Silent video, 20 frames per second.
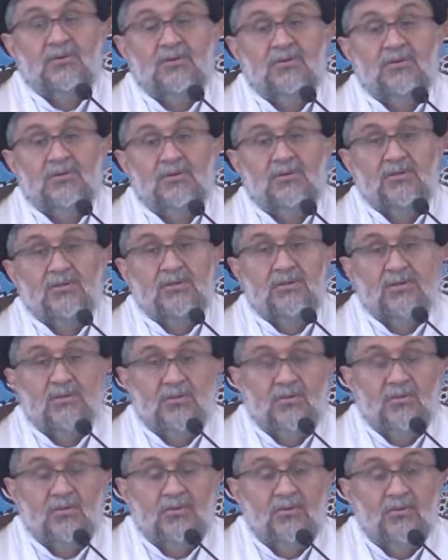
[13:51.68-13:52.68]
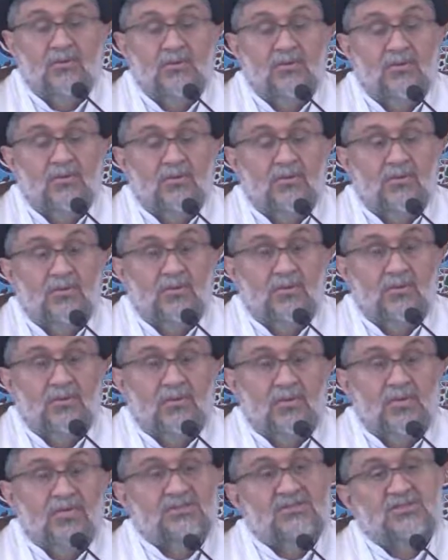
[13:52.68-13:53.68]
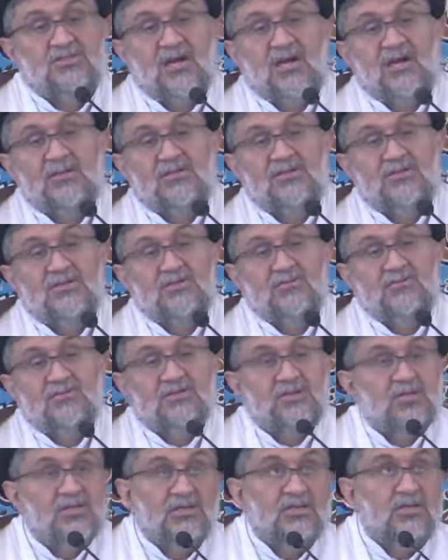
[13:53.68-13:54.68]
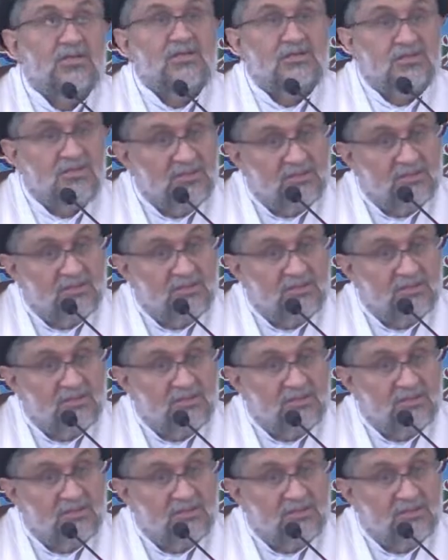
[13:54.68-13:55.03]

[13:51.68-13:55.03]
you know, started to say that,